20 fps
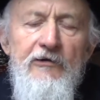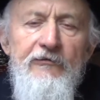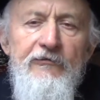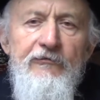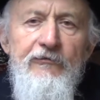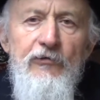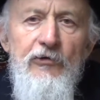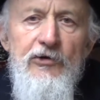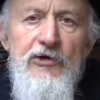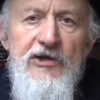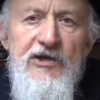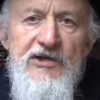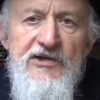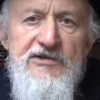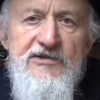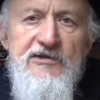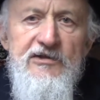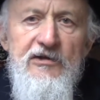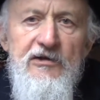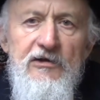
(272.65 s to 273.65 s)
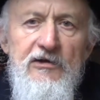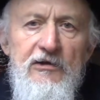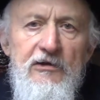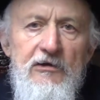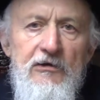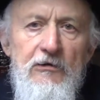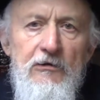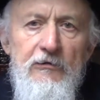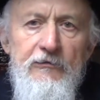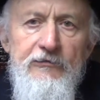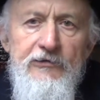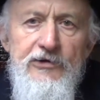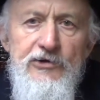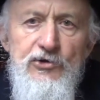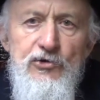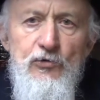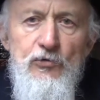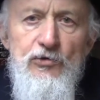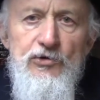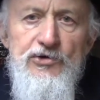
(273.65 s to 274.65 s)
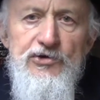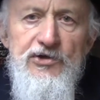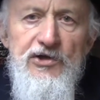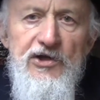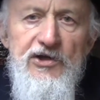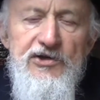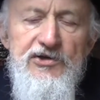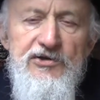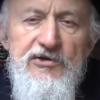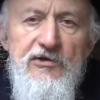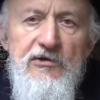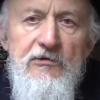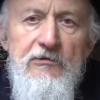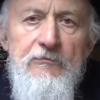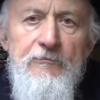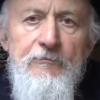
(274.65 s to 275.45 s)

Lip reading: for the history of the Jewish nation.